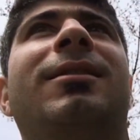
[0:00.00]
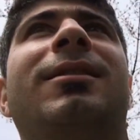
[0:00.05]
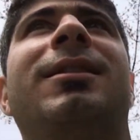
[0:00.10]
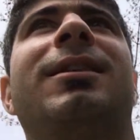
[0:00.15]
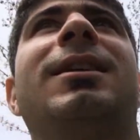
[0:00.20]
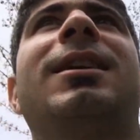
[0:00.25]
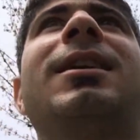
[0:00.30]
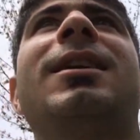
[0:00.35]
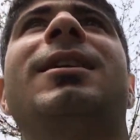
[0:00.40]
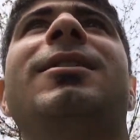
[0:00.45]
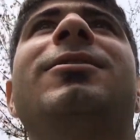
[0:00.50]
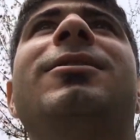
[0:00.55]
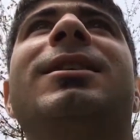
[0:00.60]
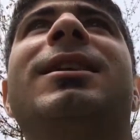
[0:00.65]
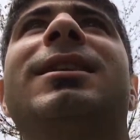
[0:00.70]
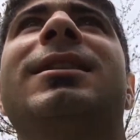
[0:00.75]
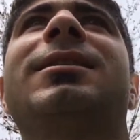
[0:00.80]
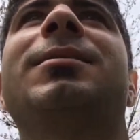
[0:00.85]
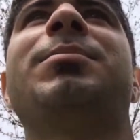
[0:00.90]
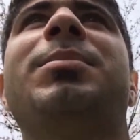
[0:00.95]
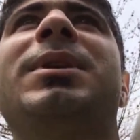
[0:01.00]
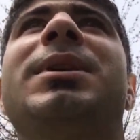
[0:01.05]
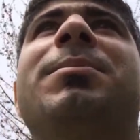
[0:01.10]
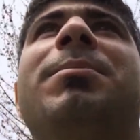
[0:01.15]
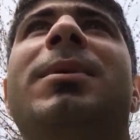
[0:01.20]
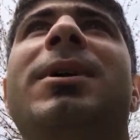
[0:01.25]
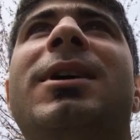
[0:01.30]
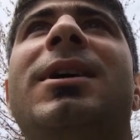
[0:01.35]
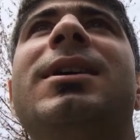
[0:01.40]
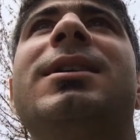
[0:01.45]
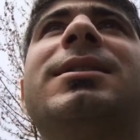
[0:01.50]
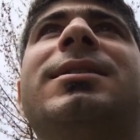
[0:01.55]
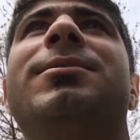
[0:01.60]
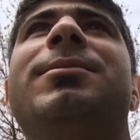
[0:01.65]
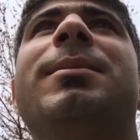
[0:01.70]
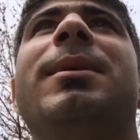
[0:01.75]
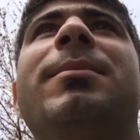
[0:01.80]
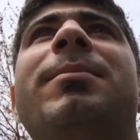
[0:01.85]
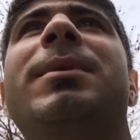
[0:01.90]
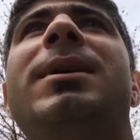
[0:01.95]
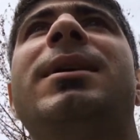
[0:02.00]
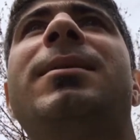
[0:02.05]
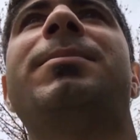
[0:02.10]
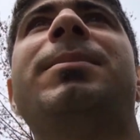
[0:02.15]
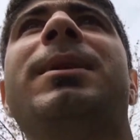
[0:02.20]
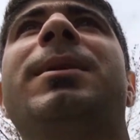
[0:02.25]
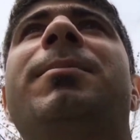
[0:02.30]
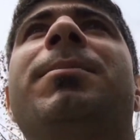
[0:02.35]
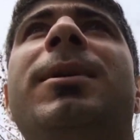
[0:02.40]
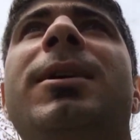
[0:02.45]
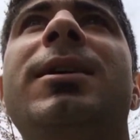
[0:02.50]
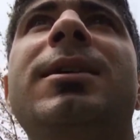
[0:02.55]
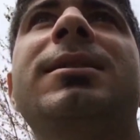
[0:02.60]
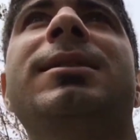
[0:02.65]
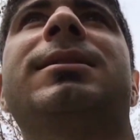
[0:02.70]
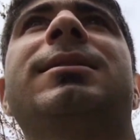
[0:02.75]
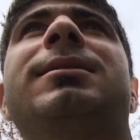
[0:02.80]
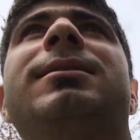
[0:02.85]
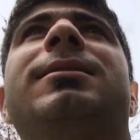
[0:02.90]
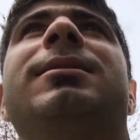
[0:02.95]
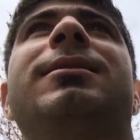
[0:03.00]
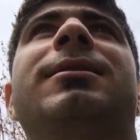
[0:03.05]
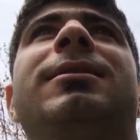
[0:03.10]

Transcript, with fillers: Yeah, look at the big boss. Remember big boss?